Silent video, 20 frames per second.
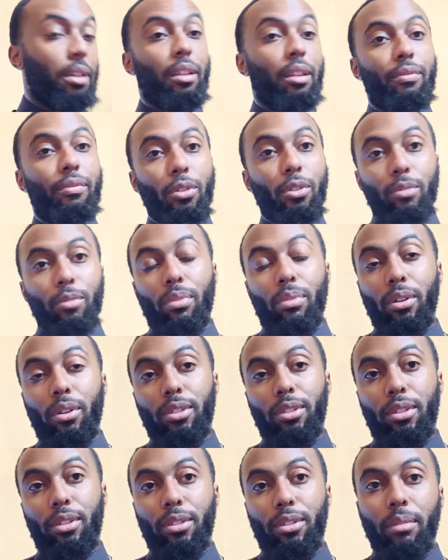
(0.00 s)
Now, the first part
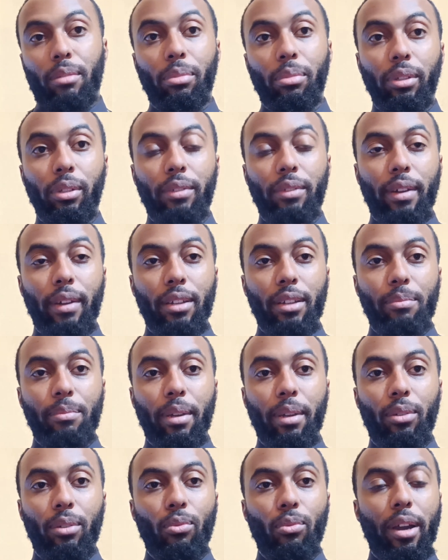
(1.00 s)
is just the belief
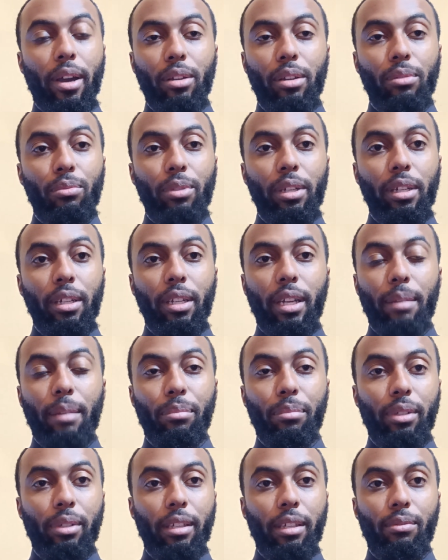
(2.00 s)
aspect. Why do we
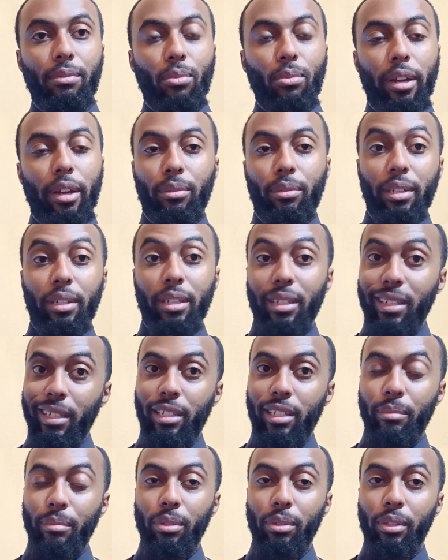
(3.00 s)
believe? Why do we
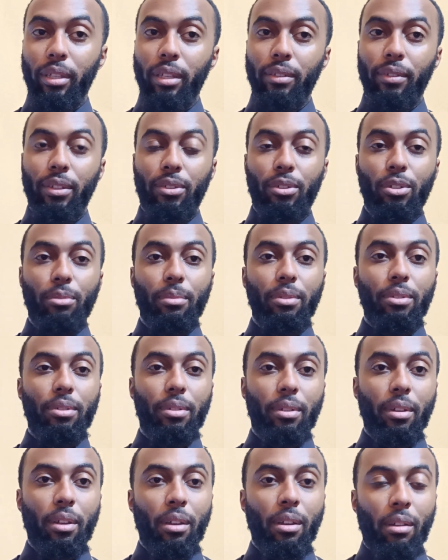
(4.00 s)
need to believe as
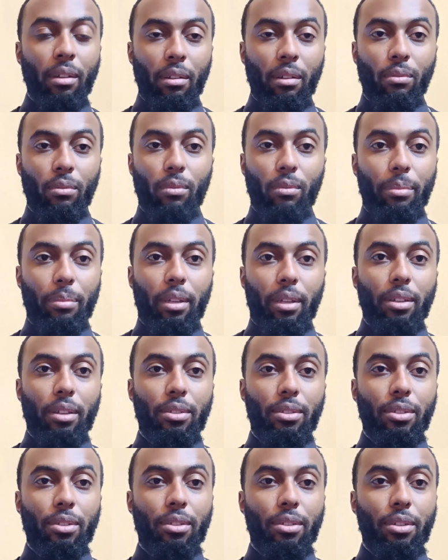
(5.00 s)
humans? Well,
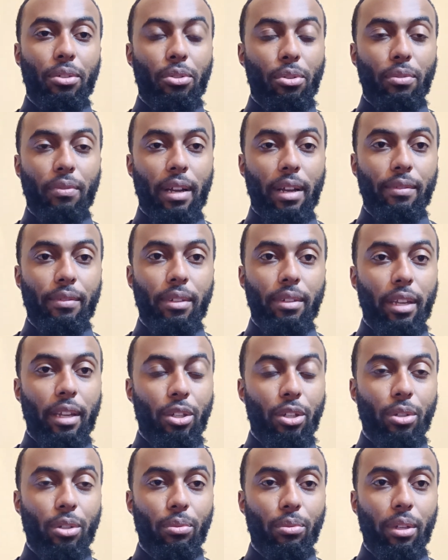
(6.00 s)
because just to survive in
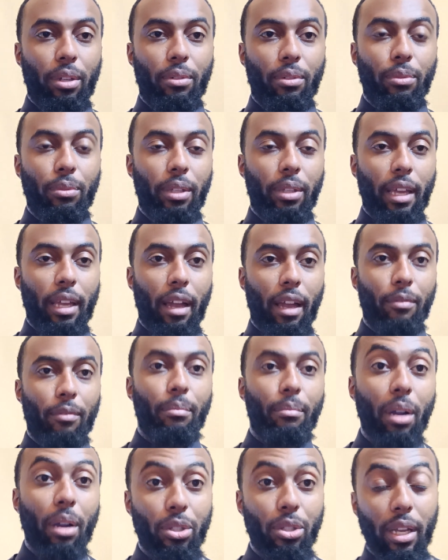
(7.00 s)
nature, we don't really have
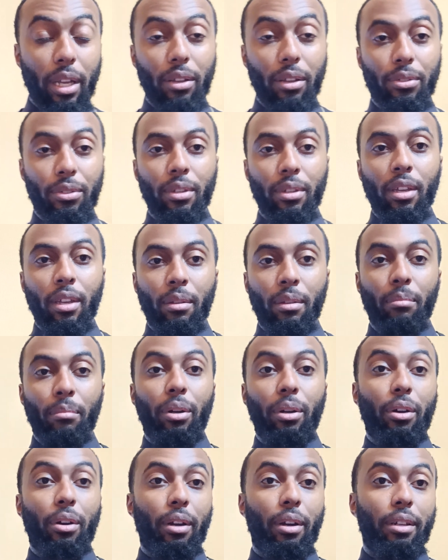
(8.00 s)
much else
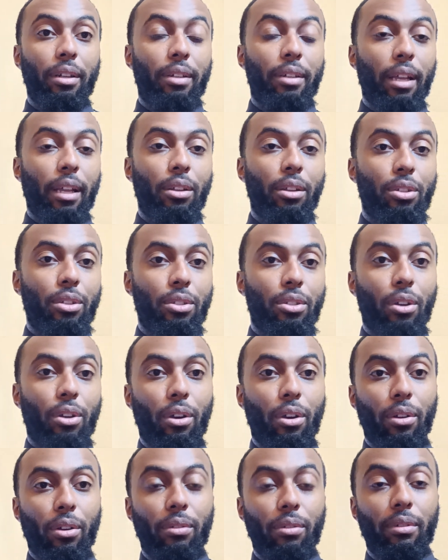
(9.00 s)
but our intelligence,
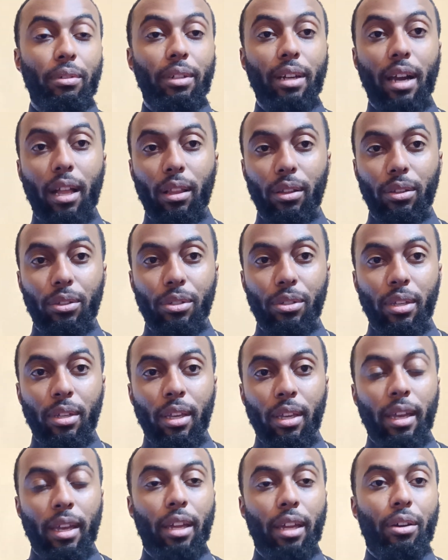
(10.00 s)
our knowledge,
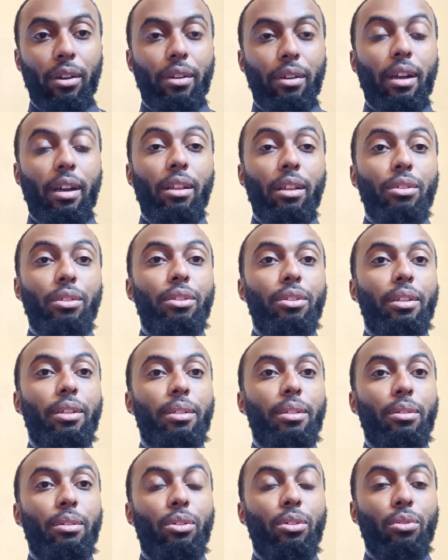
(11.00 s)
and our knowledge
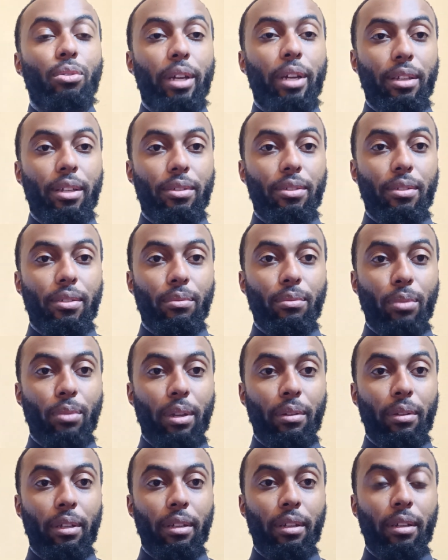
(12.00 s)
is greatest
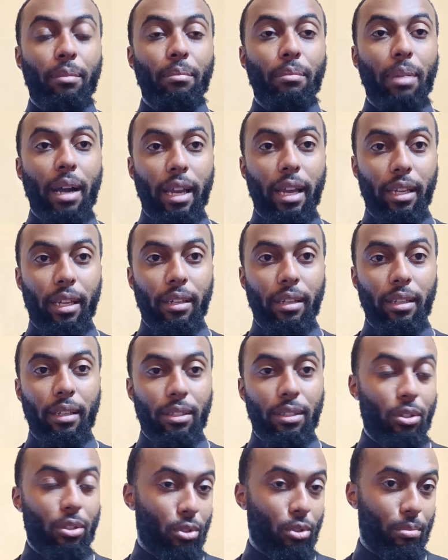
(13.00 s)
when we combine it
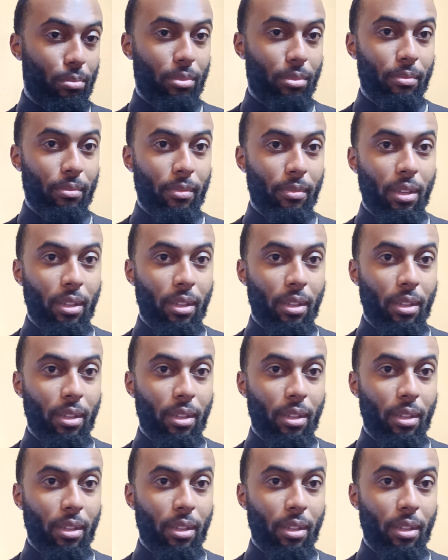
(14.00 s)
as a group.